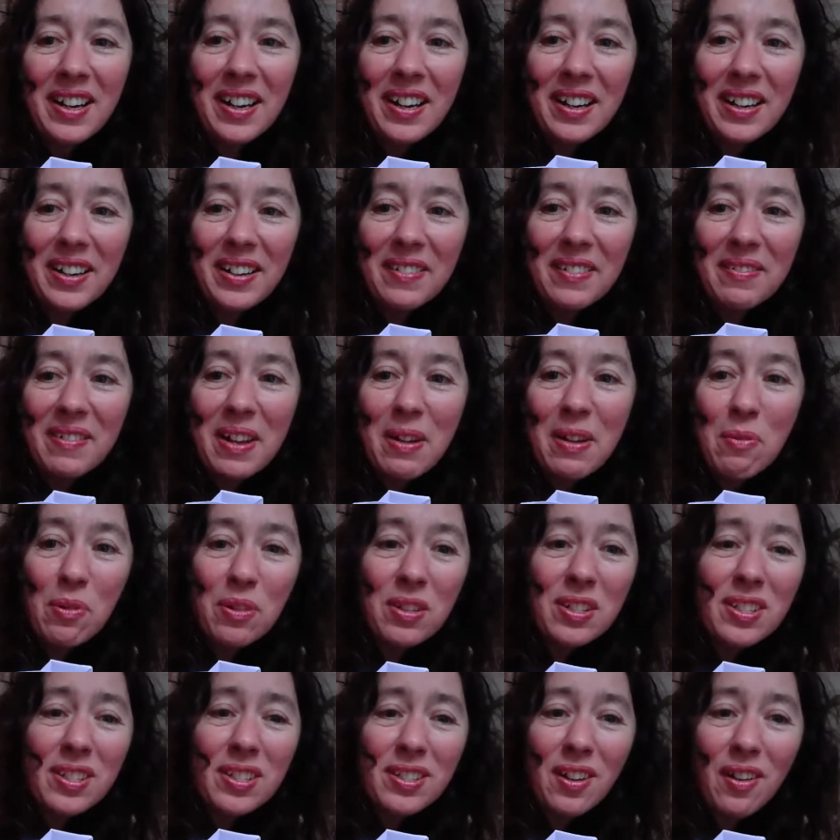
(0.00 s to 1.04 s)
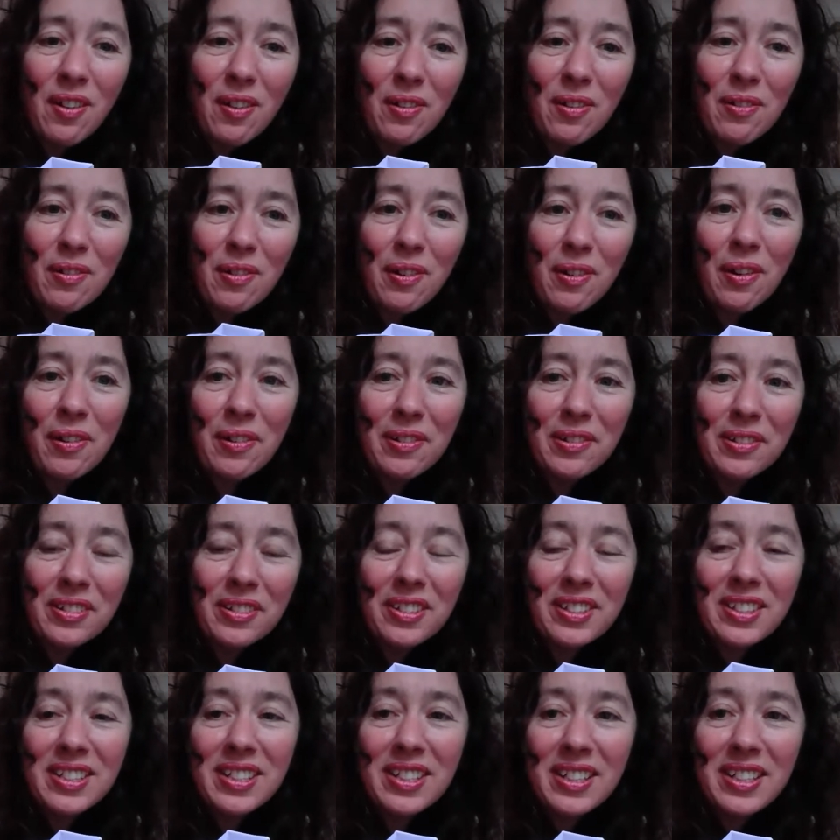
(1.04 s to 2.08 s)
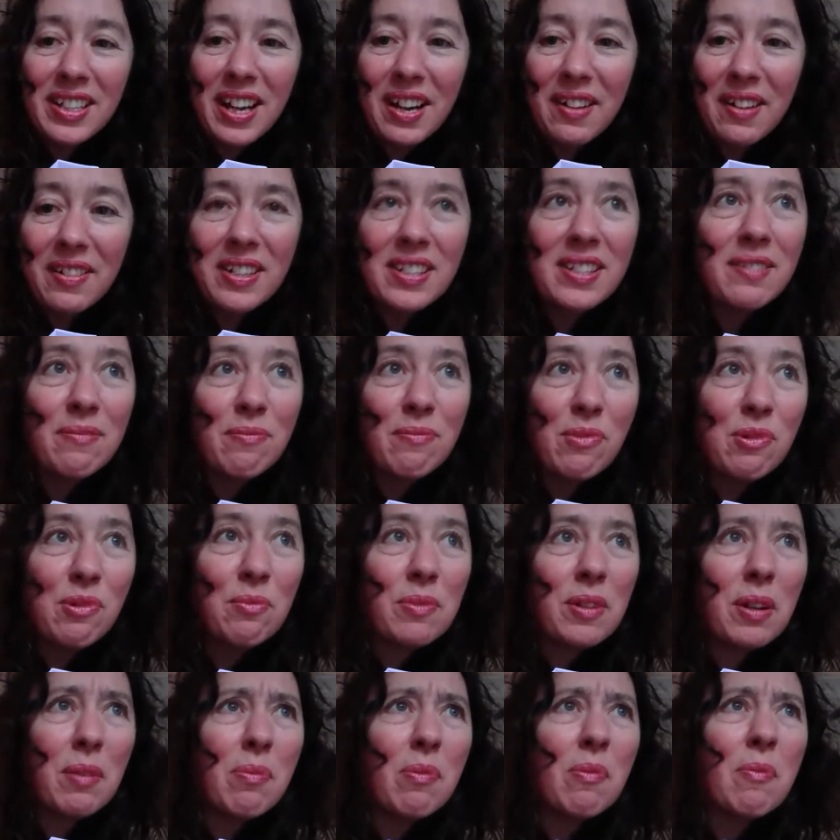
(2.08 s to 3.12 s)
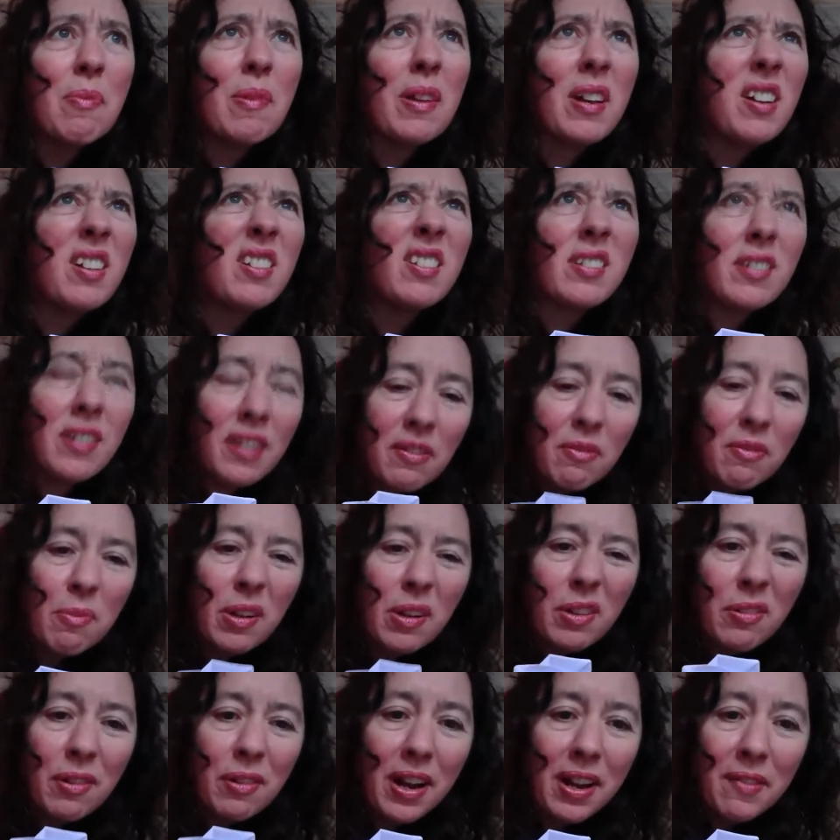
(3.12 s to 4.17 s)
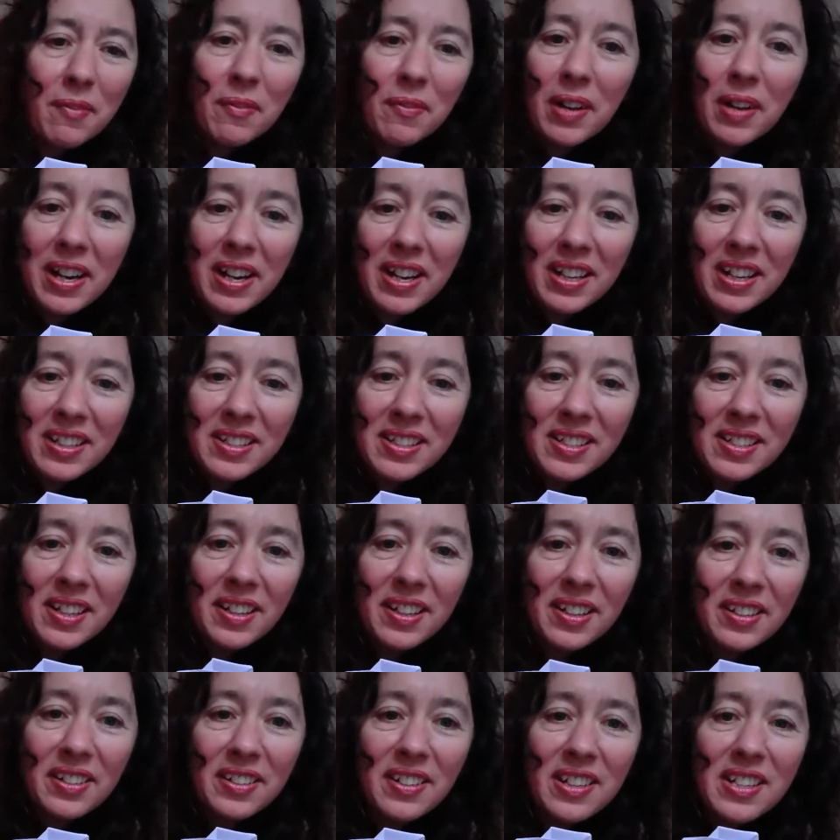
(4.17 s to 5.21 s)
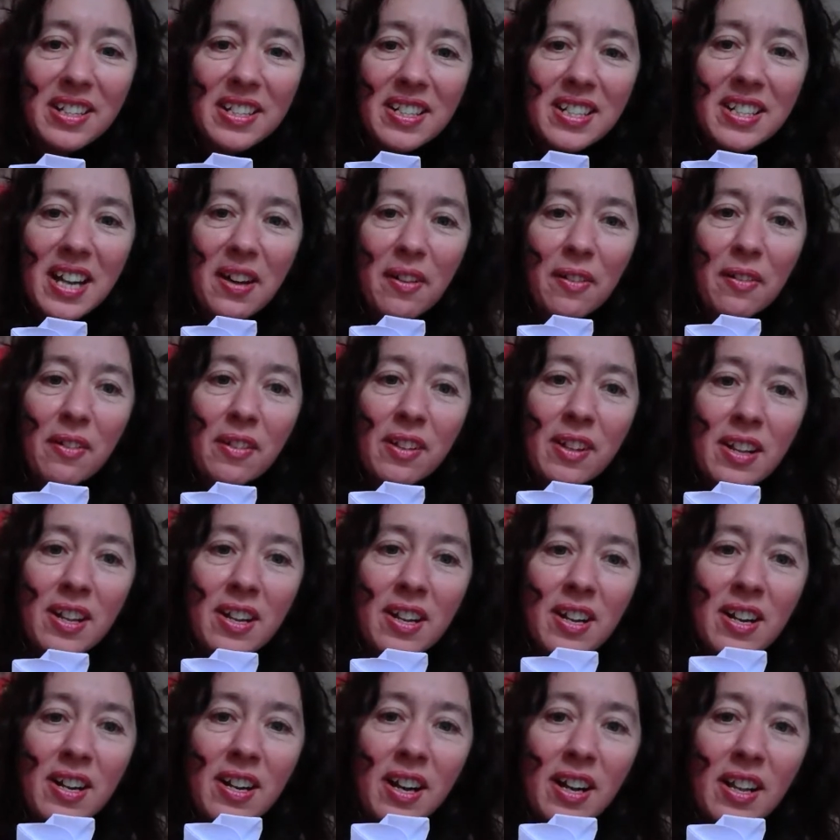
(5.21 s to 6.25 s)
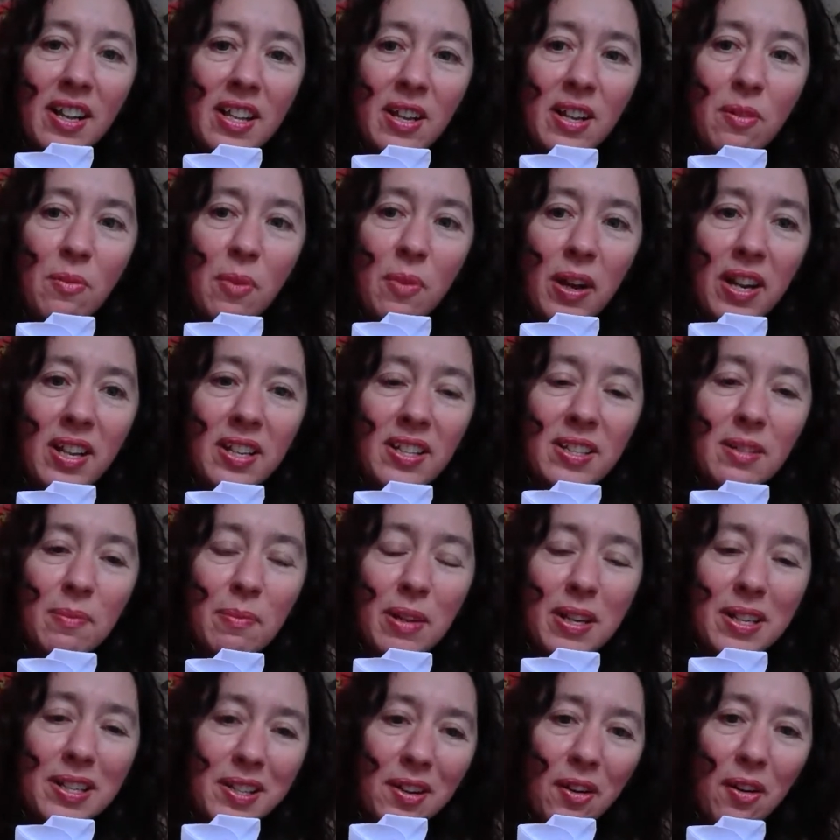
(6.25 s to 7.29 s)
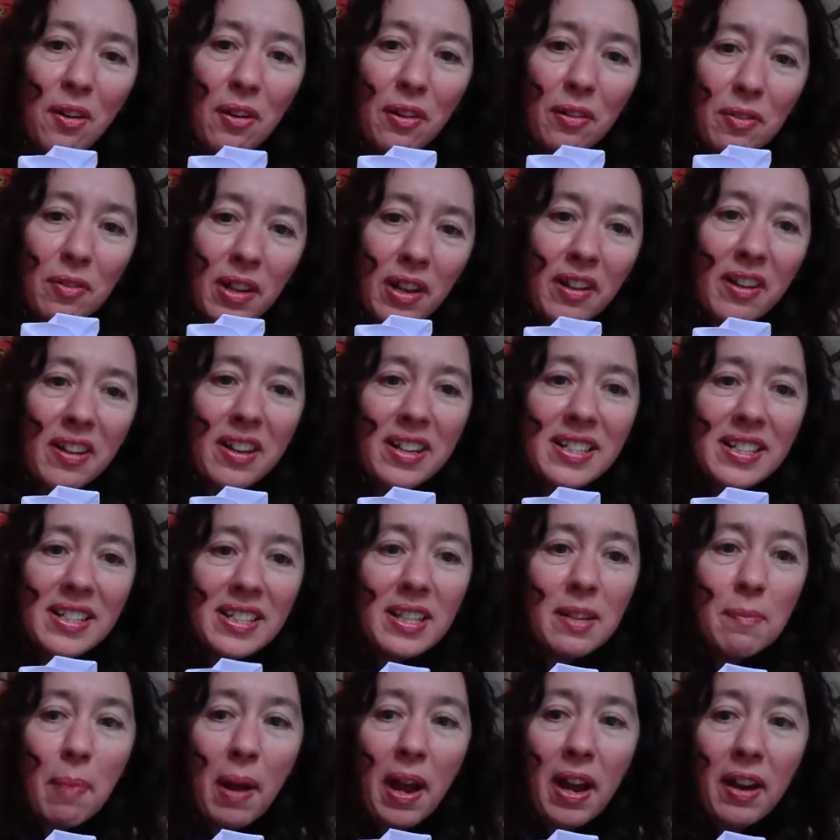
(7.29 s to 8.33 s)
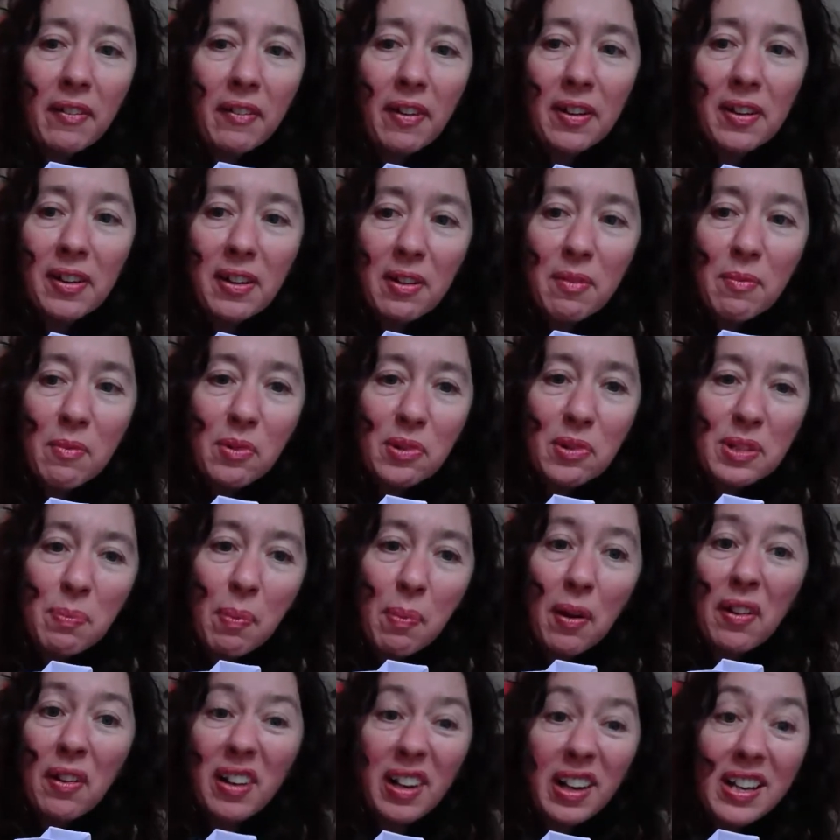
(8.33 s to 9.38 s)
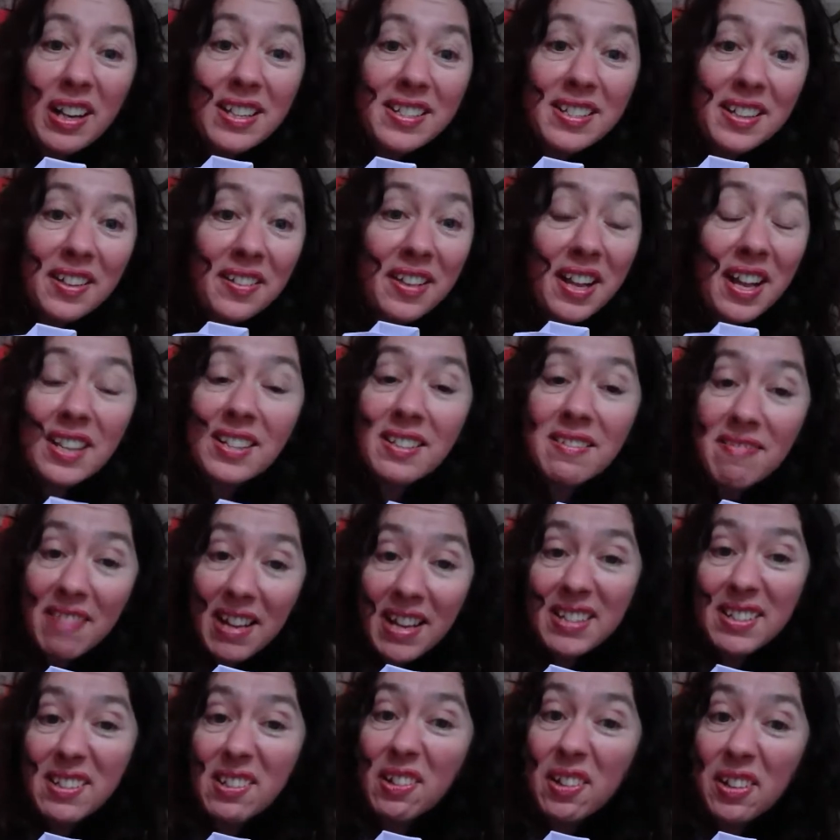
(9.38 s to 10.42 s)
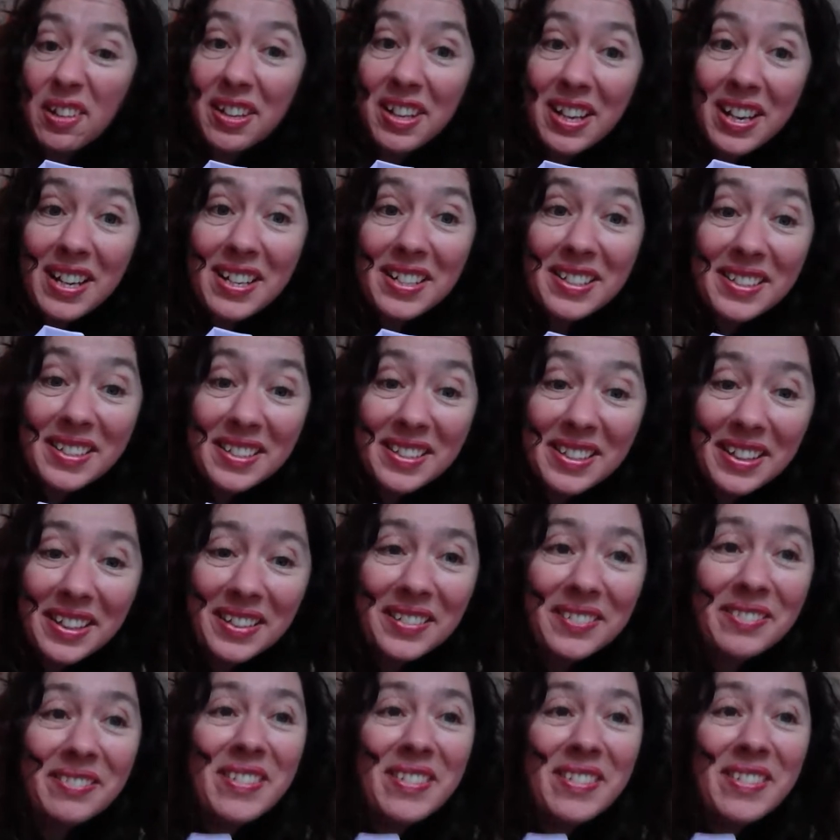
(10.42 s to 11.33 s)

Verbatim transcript: Um, it was so cold and now it's warmed up a bit. It's kind of a bit grey and raining, so you can tell. I think when it's a bit dark, the lights in the background look more sparkly. So that that's a good thing, isn't it?